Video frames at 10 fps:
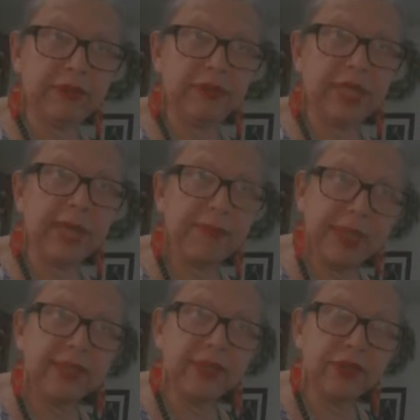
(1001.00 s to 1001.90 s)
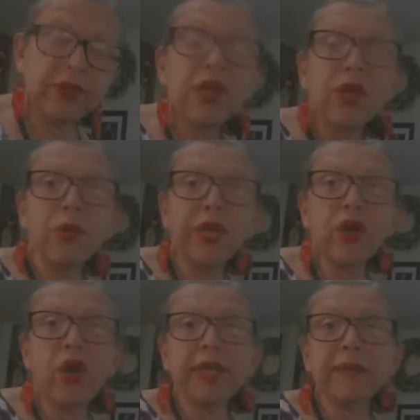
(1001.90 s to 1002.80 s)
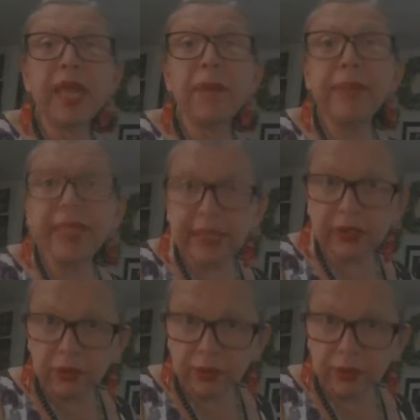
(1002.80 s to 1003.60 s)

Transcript: Epictetus. We call it epiteto.